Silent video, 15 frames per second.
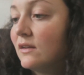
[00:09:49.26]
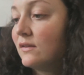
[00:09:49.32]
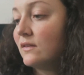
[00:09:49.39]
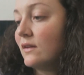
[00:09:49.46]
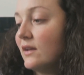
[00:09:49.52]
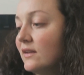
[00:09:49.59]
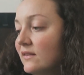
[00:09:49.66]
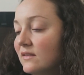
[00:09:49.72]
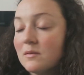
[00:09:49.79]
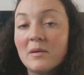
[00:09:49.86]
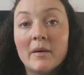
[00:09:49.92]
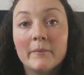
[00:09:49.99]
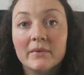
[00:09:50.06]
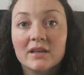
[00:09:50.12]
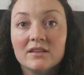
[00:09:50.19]
So it's the
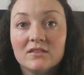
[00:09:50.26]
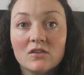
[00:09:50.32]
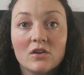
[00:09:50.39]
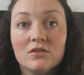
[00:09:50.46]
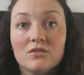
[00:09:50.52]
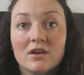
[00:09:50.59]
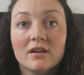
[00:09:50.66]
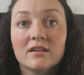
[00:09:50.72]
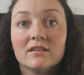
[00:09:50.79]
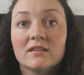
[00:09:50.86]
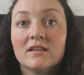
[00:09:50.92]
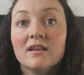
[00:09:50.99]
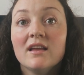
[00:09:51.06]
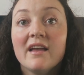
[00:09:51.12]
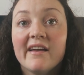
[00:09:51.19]
pumpkin donut,
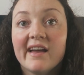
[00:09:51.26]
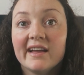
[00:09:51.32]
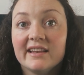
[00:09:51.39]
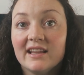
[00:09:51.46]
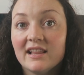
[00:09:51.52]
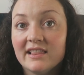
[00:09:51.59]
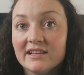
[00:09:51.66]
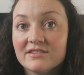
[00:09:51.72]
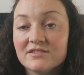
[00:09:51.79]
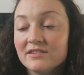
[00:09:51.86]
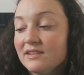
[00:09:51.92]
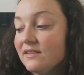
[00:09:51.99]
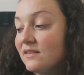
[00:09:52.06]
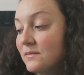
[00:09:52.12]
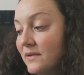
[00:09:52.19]
and it
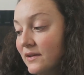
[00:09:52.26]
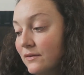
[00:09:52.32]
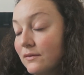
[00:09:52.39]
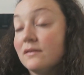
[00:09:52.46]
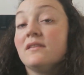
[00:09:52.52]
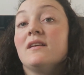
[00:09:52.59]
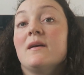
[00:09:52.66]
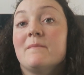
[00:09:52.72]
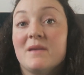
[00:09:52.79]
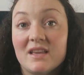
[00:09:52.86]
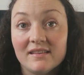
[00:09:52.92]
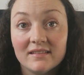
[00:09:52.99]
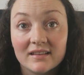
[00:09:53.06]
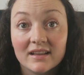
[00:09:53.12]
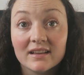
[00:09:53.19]
literally smells
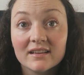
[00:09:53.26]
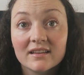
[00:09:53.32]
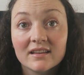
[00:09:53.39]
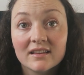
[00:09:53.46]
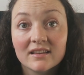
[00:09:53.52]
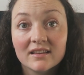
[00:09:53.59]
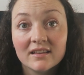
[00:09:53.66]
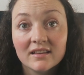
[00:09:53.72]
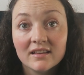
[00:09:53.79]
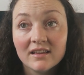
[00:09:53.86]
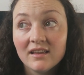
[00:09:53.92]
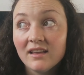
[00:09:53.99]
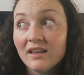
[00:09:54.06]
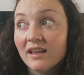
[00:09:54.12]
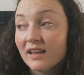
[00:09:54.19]
amazing.
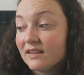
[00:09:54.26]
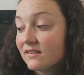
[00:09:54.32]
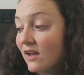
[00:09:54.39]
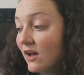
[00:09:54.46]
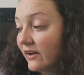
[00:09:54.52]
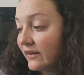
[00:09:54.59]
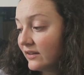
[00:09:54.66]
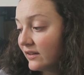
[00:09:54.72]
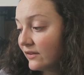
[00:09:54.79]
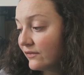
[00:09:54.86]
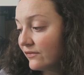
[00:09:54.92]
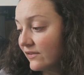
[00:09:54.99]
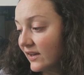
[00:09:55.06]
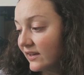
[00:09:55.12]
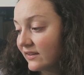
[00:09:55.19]
It's kind
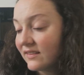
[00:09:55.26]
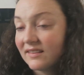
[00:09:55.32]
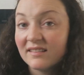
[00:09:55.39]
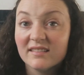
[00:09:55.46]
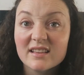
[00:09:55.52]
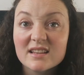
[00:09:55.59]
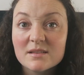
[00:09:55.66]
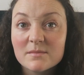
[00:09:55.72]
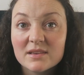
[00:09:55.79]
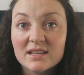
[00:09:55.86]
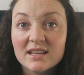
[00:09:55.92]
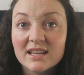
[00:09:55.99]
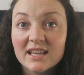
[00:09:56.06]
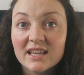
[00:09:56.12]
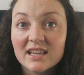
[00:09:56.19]
of like
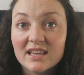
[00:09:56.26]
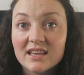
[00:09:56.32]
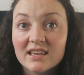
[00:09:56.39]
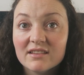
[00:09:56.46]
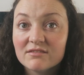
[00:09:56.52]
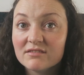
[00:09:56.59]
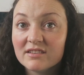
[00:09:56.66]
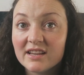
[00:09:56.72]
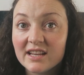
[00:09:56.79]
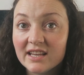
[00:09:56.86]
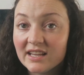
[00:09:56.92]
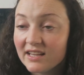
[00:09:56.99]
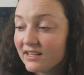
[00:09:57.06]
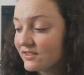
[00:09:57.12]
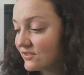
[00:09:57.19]
cinnamony,
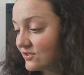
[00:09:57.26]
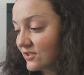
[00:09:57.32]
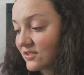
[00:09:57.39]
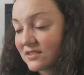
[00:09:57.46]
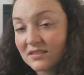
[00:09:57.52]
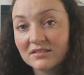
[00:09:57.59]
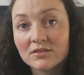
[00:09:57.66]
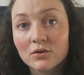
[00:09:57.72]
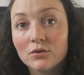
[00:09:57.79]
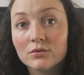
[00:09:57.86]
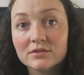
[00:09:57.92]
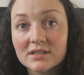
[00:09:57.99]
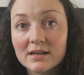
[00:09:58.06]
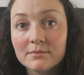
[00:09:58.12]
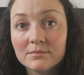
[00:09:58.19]
really just
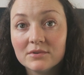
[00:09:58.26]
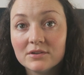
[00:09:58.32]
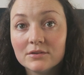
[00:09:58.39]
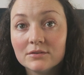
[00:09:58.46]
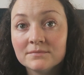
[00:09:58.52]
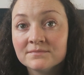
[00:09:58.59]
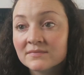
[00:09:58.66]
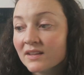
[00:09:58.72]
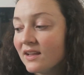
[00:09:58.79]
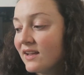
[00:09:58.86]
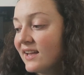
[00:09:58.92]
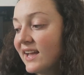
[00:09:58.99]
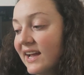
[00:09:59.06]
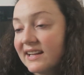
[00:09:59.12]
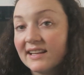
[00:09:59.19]
autumnal,
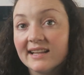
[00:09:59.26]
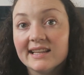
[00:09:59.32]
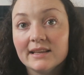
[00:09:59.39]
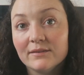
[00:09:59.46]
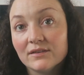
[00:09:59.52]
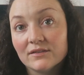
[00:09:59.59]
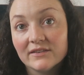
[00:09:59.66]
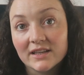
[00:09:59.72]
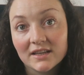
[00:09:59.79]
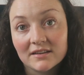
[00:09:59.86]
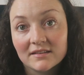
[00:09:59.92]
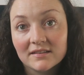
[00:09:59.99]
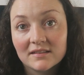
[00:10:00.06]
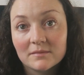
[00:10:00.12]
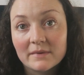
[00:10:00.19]
and it leaves a really
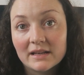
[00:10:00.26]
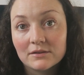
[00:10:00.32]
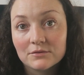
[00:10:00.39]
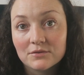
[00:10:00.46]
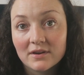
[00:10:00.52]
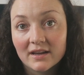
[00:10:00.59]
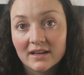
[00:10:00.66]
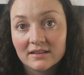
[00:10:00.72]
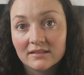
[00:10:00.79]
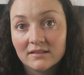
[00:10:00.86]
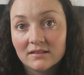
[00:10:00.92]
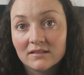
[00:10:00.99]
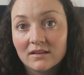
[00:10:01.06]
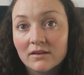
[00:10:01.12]
nice smell on your hands.